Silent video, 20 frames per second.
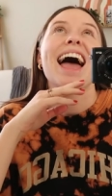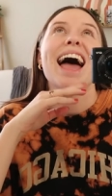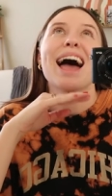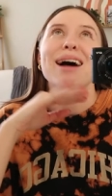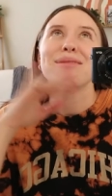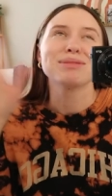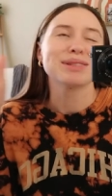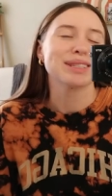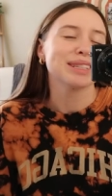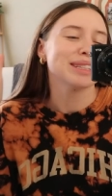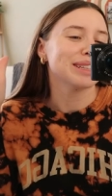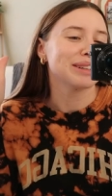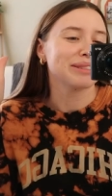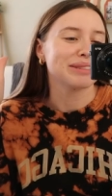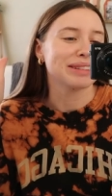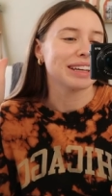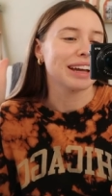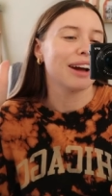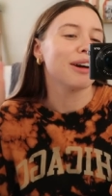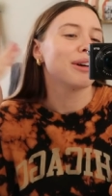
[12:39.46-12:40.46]

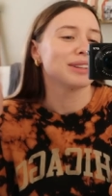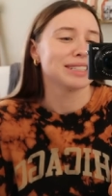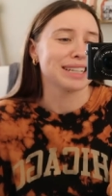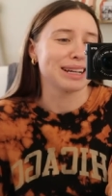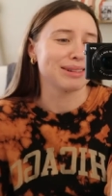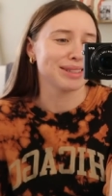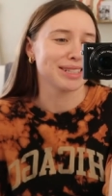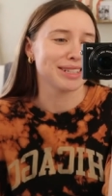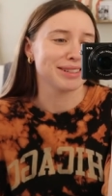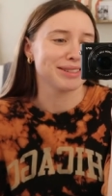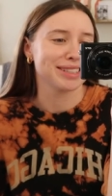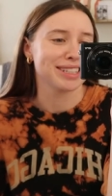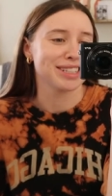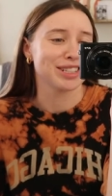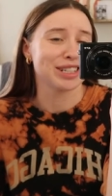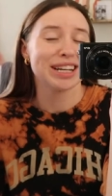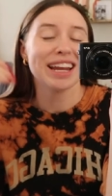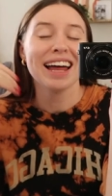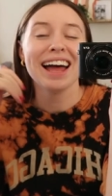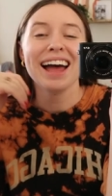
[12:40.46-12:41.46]
absolutely, our downstairs
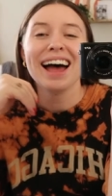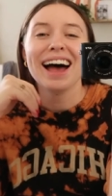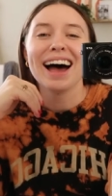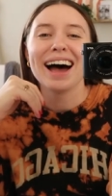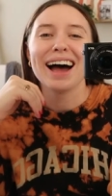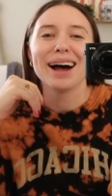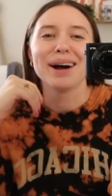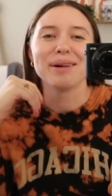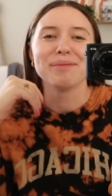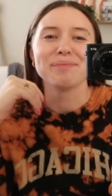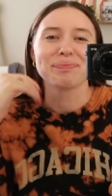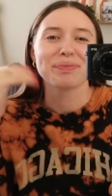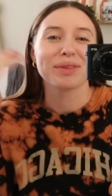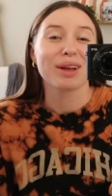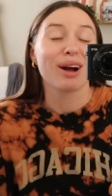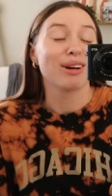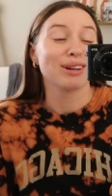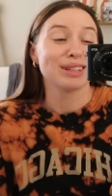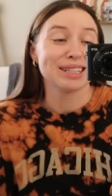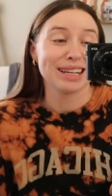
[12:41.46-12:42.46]
kitchen,
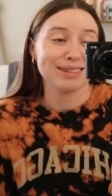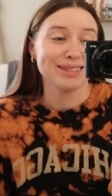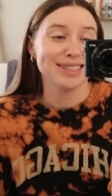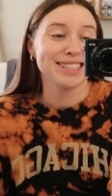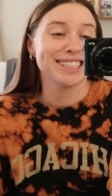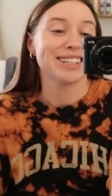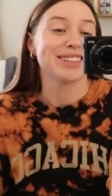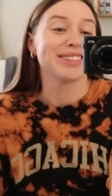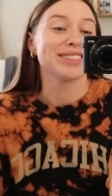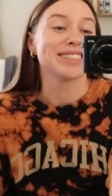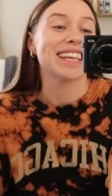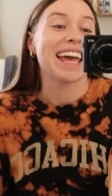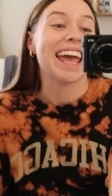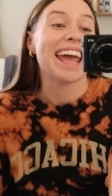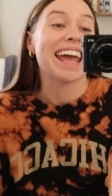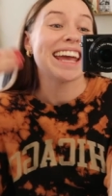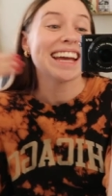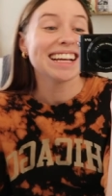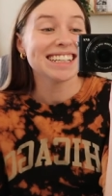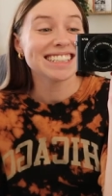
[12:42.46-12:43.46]
our downstairs
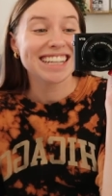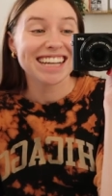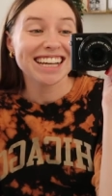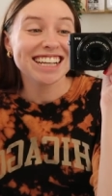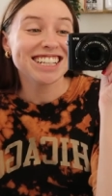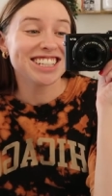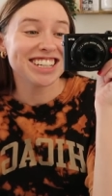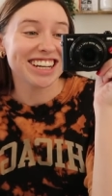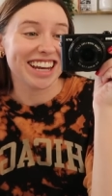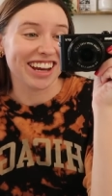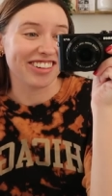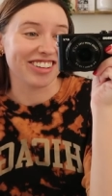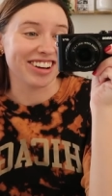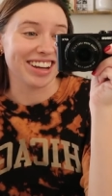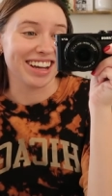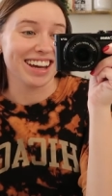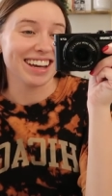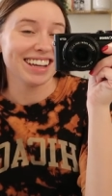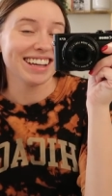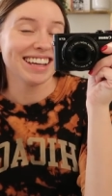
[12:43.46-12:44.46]
and kitchen
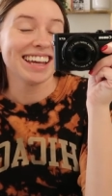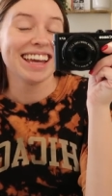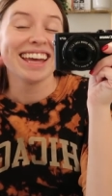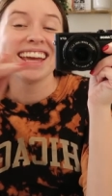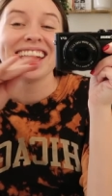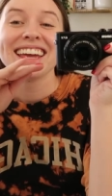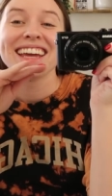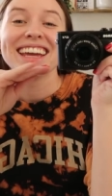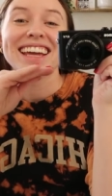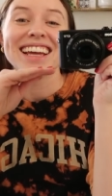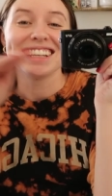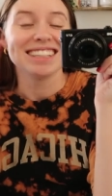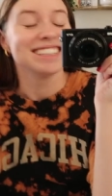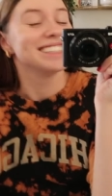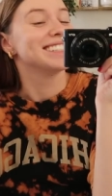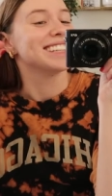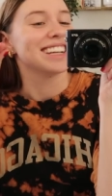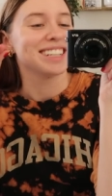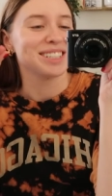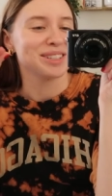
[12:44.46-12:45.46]
area
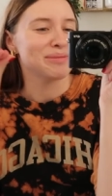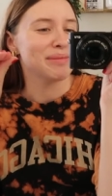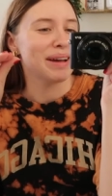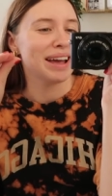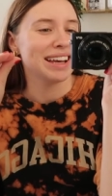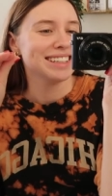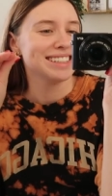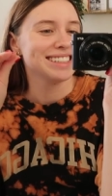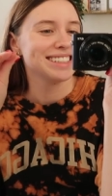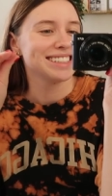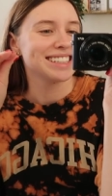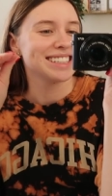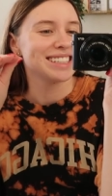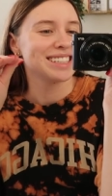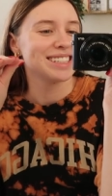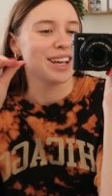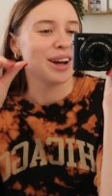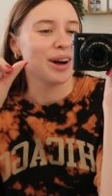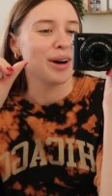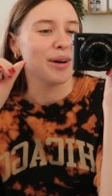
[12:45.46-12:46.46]
is such a mess.
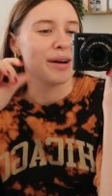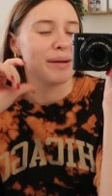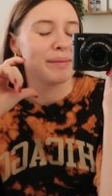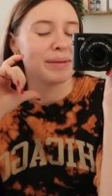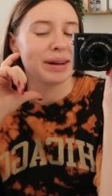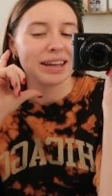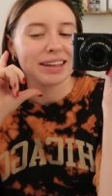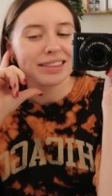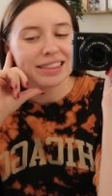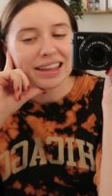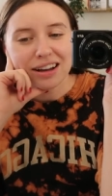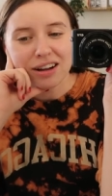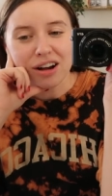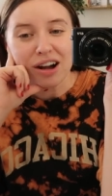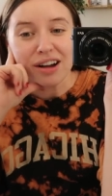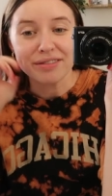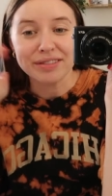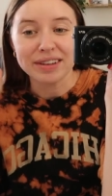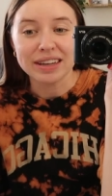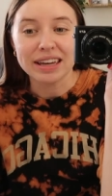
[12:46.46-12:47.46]
So I'm gonna get that
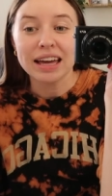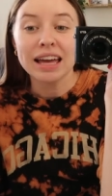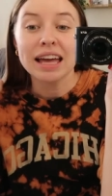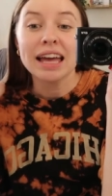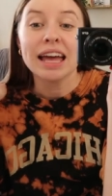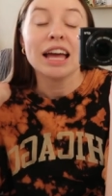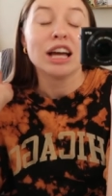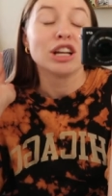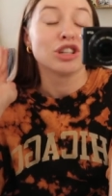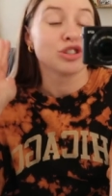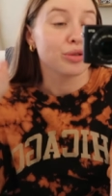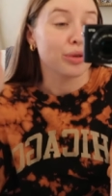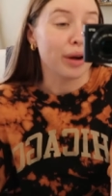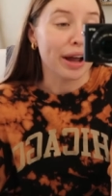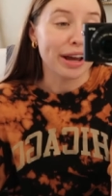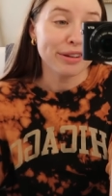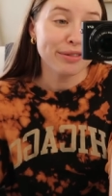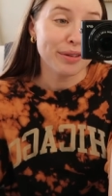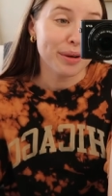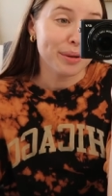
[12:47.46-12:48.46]
coffee,
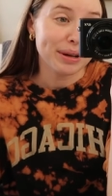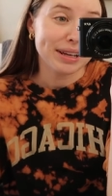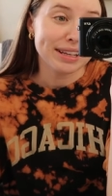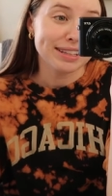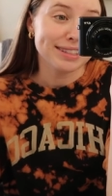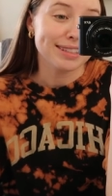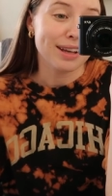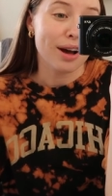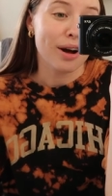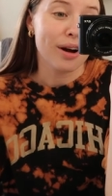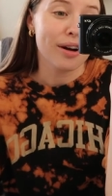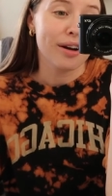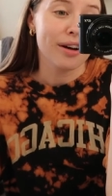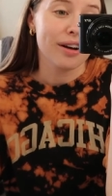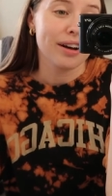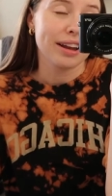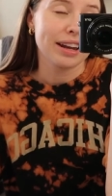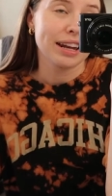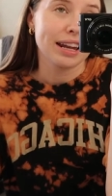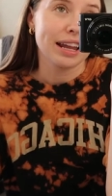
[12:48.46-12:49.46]
try to focus
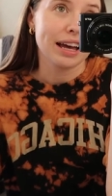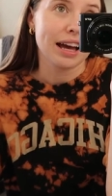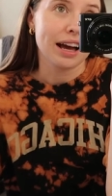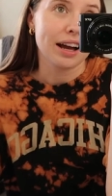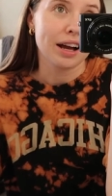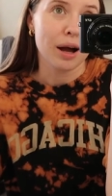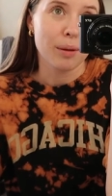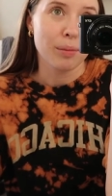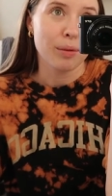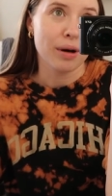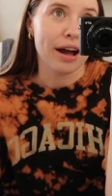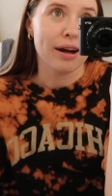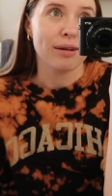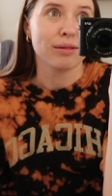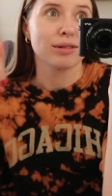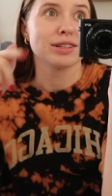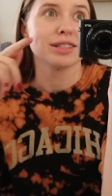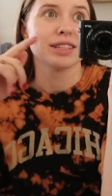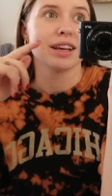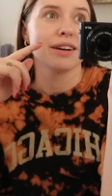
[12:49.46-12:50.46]
on a couple
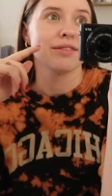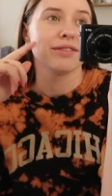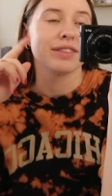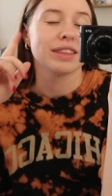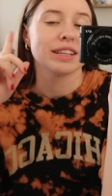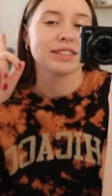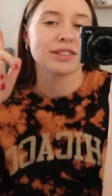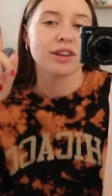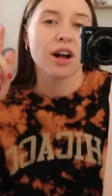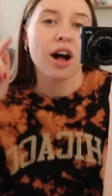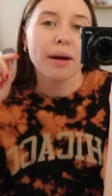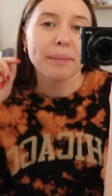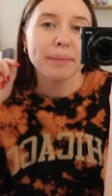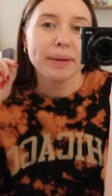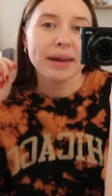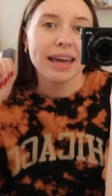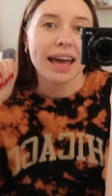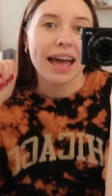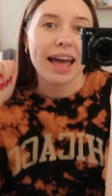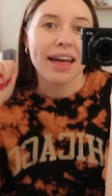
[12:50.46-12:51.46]
hours of this
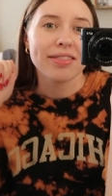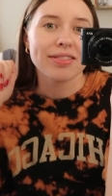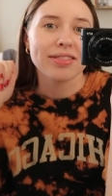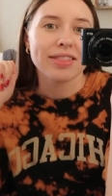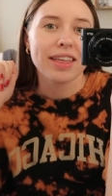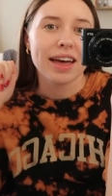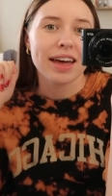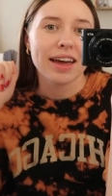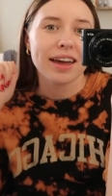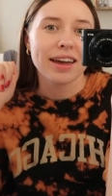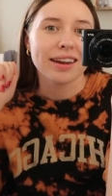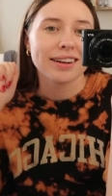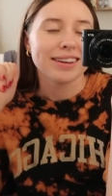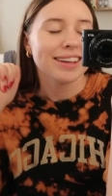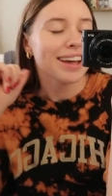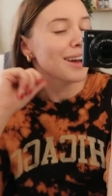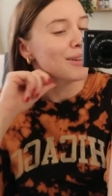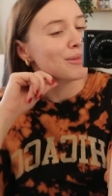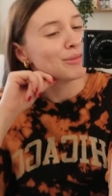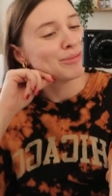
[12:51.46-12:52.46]
copy, and then
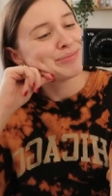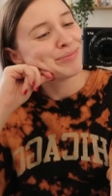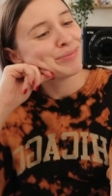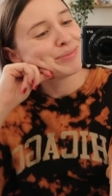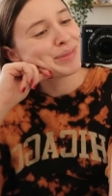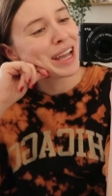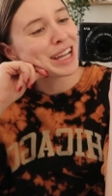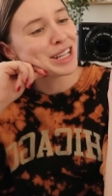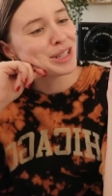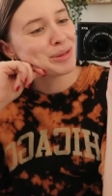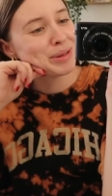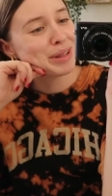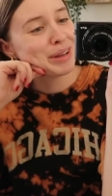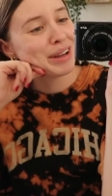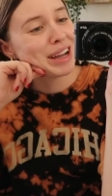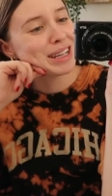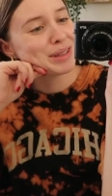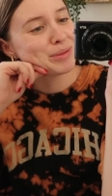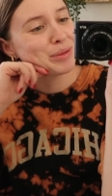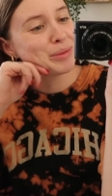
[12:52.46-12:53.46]
yeah, catch up with you
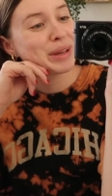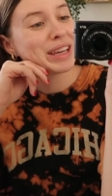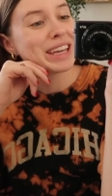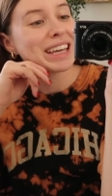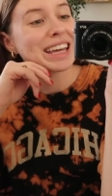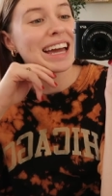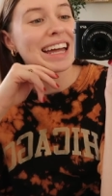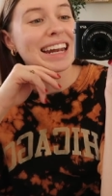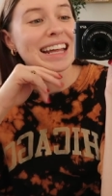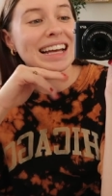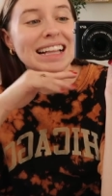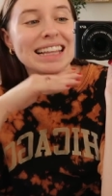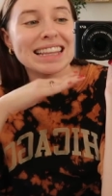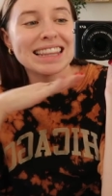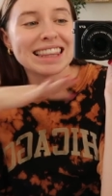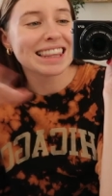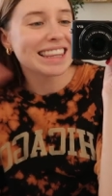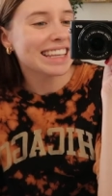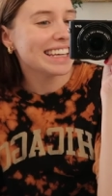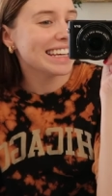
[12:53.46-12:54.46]
guys when we can kind of
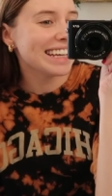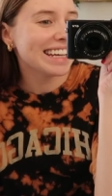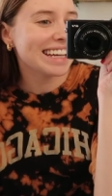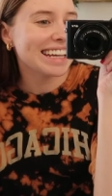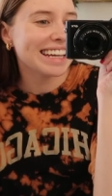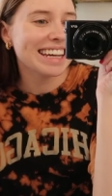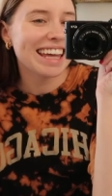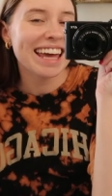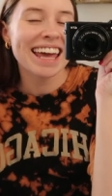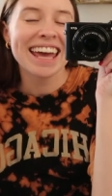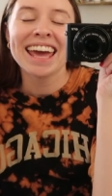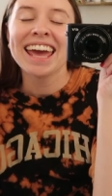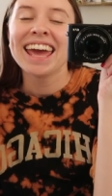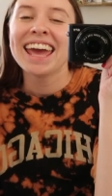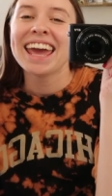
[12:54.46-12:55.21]
clean